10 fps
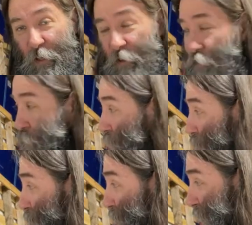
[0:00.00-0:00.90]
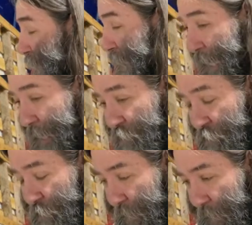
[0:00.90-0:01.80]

So the class,